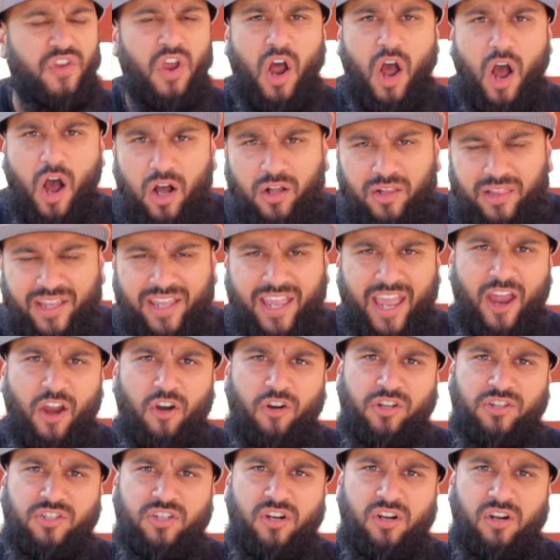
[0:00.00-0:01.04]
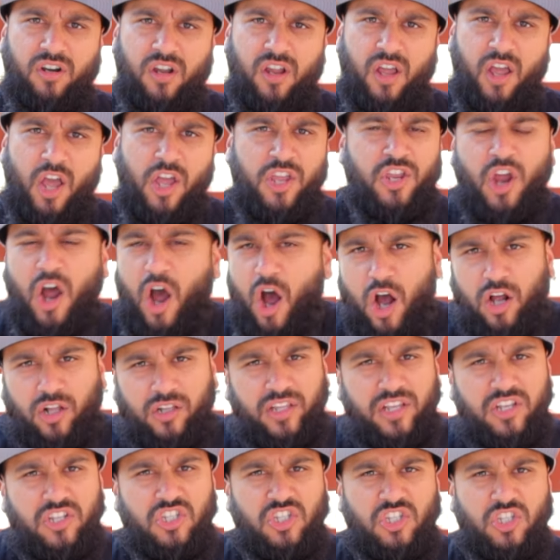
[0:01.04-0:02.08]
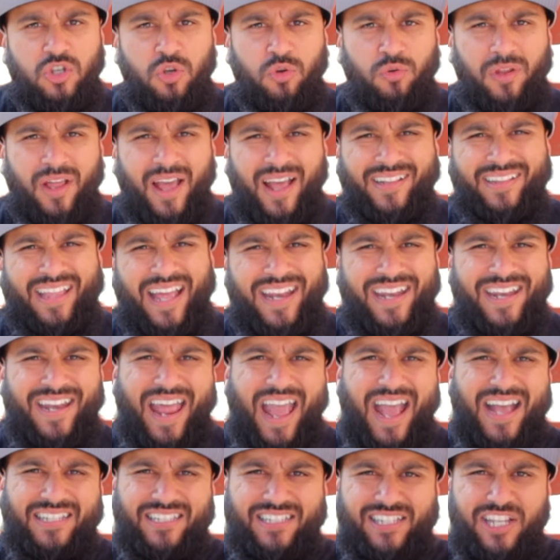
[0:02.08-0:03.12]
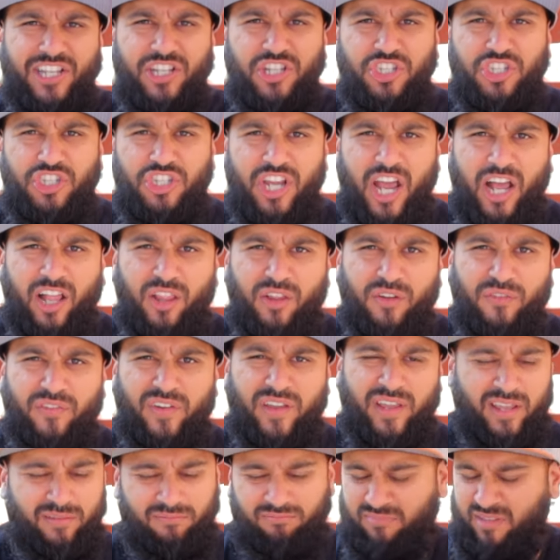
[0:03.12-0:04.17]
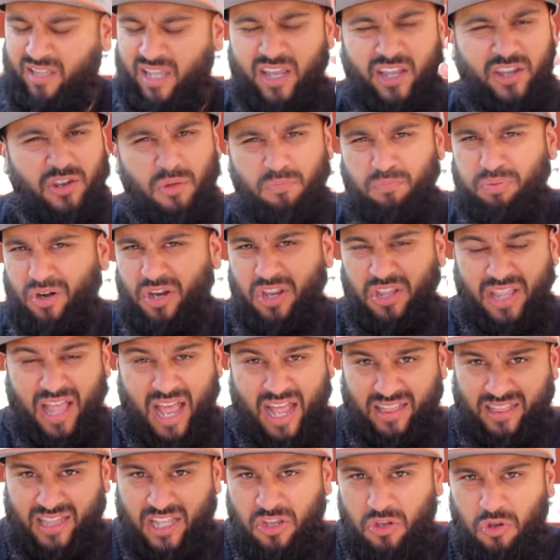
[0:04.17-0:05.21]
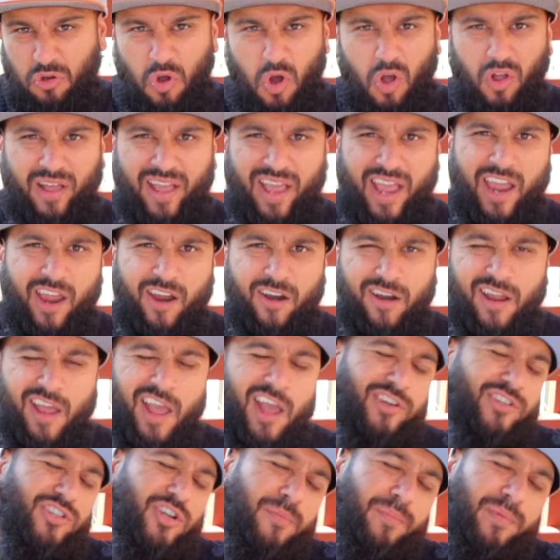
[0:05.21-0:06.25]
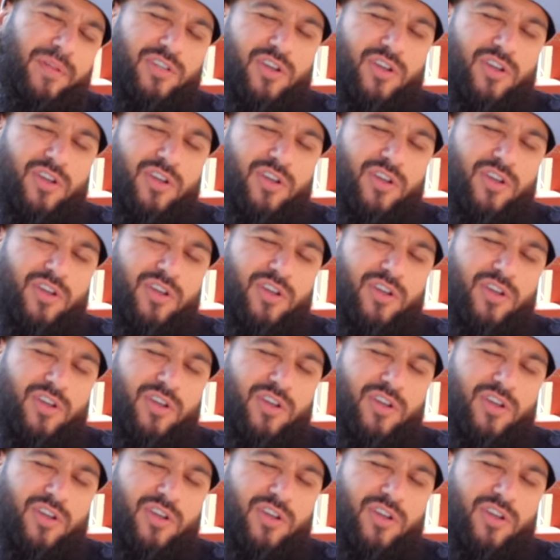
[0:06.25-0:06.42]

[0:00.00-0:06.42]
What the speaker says: your ugly character, your ugly suit, that nasty gel of a thing you put in that thing you call hair. Shouldn't be